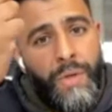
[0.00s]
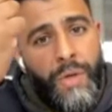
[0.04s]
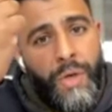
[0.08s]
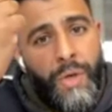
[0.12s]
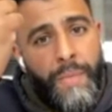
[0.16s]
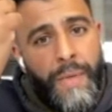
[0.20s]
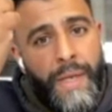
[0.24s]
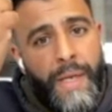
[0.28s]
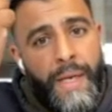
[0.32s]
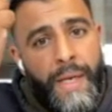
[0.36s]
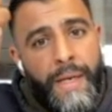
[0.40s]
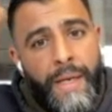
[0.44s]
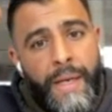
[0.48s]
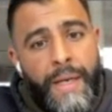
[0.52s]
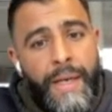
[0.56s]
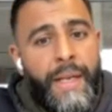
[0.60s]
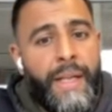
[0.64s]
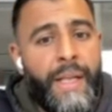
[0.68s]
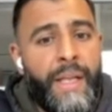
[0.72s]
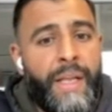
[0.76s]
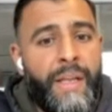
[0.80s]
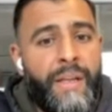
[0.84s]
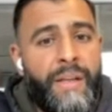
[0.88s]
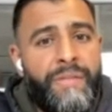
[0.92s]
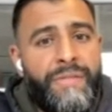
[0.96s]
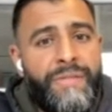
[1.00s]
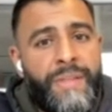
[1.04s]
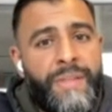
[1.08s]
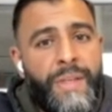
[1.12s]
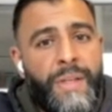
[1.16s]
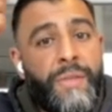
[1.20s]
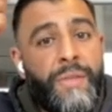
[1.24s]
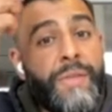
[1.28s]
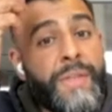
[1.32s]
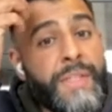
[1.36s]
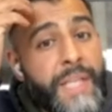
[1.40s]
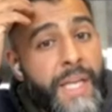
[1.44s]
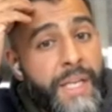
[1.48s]
would come in and leave, so
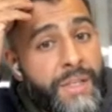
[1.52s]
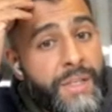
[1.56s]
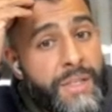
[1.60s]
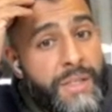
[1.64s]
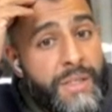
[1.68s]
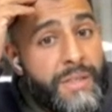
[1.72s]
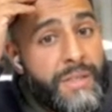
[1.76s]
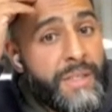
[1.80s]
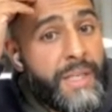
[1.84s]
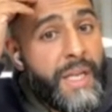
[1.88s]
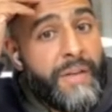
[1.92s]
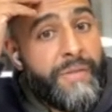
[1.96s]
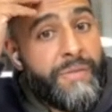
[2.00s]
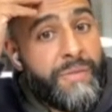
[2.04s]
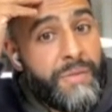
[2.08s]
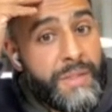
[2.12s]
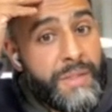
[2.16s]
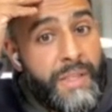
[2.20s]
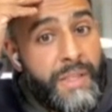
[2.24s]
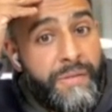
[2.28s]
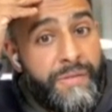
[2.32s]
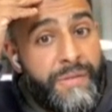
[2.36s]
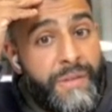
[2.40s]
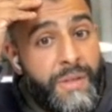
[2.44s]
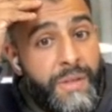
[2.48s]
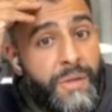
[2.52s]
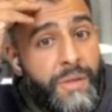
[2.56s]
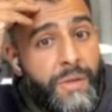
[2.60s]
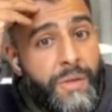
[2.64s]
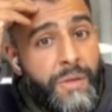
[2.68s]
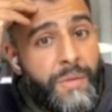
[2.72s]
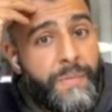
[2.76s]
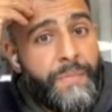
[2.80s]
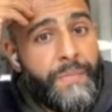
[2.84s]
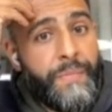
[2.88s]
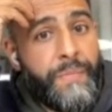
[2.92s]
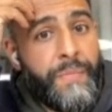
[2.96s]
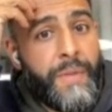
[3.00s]
the retention of staff was
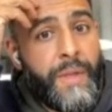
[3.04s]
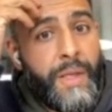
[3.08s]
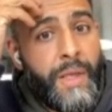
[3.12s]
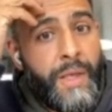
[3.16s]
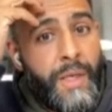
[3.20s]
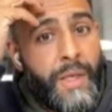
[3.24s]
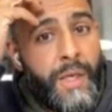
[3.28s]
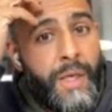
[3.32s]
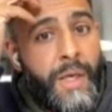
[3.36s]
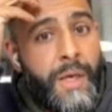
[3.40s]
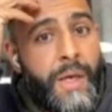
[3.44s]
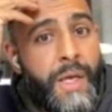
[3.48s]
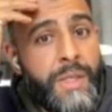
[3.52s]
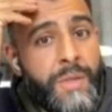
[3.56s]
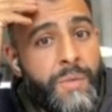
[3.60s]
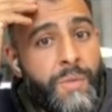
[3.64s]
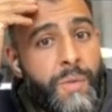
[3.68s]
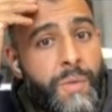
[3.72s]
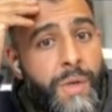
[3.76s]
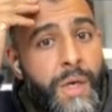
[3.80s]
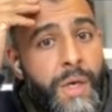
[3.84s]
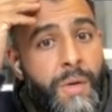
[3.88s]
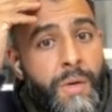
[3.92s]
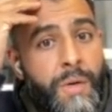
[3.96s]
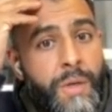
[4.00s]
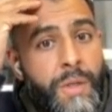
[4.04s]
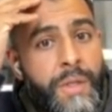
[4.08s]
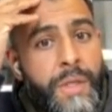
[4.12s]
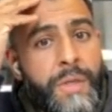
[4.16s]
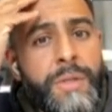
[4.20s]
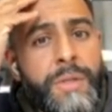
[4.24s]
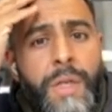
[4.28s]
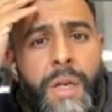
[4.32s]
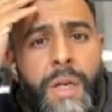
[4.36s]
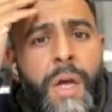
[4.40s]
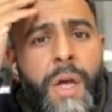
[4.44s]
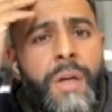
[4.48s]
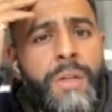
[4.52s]
difficult as well.
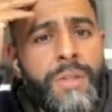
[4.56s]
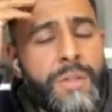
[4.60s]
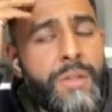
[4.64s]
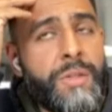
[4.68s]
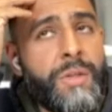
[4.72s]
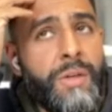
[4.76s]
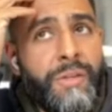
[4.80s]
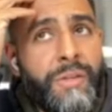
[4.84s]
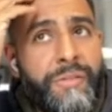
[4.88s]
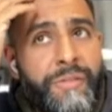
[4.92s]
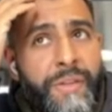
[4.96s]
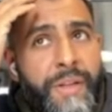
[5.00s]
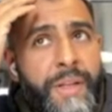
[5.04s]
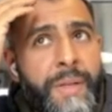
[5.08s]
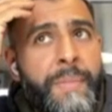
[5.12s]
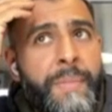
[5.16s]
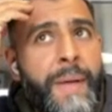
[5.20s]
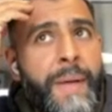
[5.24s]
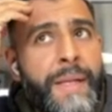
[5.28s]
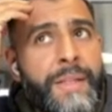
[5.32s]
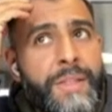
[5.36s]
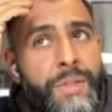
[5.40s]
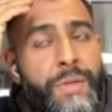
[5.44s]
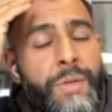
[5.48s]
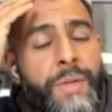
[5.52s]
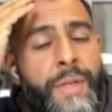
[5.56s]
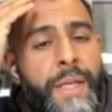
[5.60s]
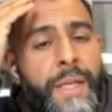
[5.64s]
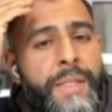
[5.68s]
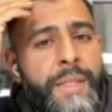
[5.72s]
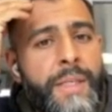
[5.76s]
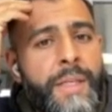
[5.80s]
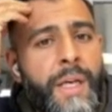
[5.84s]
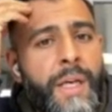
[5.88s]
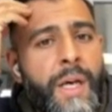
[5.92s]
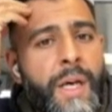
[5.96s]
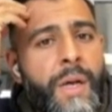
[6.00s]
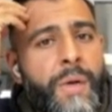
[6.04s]
There's a lot of stuff. About 2 years
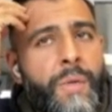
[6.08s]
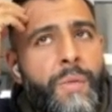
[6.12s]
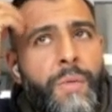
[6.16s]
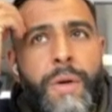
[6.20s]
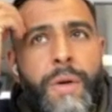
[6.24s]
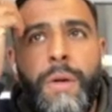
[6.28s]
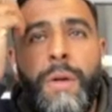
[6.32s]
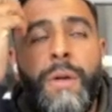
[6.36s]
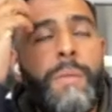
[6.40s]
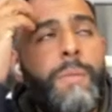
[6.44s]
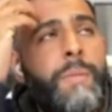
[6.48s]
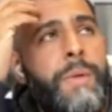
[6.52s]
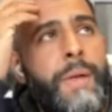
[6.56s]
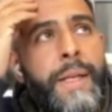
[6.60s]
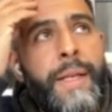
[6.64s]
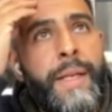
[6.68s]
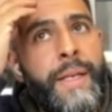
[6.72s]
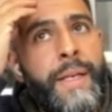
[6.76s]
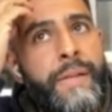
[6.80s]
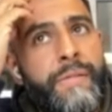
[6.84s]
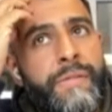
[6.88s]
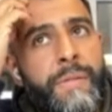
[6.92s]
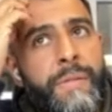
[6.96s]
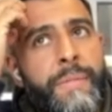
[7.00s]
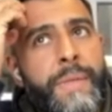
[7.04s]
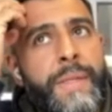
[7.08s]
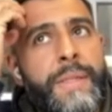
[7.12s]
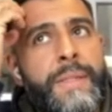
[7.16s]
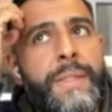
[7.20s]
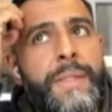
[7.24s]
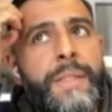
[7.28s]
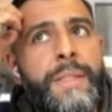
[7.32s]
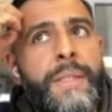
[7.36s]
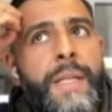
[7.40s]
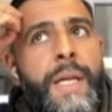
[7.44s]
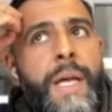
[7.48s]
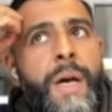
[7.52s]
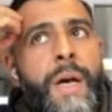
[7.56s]
ago, we're a completely different
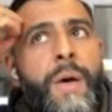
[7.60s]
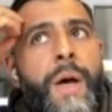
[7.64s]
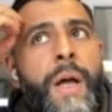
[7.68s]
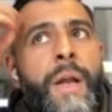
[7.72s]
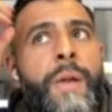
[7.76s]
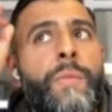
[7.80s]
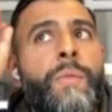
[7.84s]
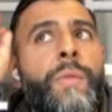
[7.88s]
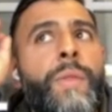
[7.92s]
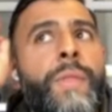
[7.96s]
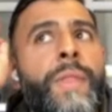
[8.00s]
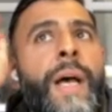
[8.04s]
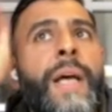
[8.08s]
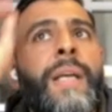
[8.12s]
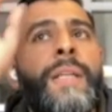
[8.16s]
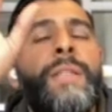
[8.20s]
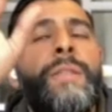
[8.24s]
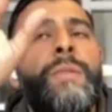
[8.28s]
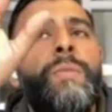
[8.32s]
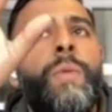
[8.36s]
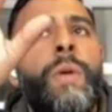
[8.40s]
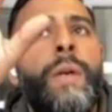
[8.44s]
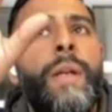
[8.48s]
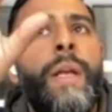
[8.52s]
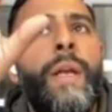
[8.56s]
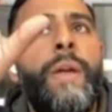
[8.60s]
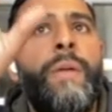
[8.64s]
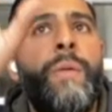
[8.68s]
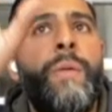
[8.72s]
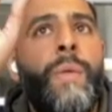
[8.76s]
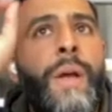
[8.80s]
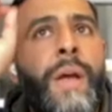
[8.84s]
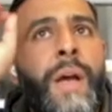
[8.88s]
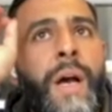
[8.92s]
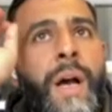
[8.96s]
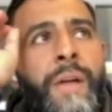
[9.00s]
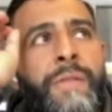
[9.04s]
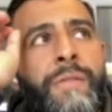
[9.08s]
business now, and that's one area
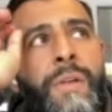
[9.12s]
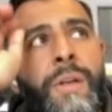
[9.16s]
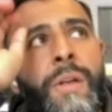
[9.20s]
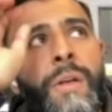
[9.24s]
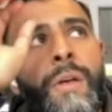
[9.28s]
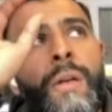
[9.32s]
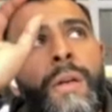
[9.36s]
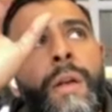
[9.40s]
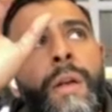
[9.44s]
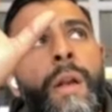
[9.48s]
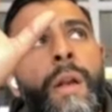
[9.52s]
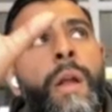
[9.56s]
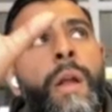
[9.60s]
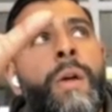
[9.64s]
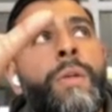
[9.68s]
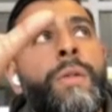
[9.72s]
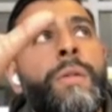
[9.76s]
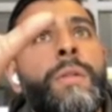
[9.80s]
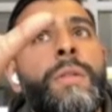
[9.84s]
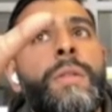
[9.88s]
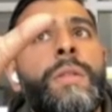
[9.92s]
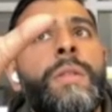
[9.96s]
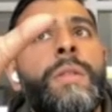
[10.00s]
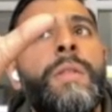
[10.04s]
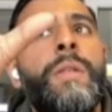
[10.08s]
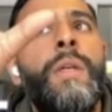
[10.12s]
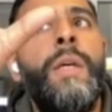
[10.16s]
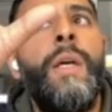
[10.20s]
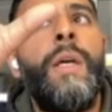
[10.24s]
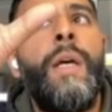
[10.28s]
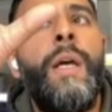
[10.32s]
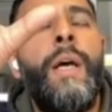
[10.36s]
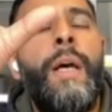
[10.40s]
where I've learned loads.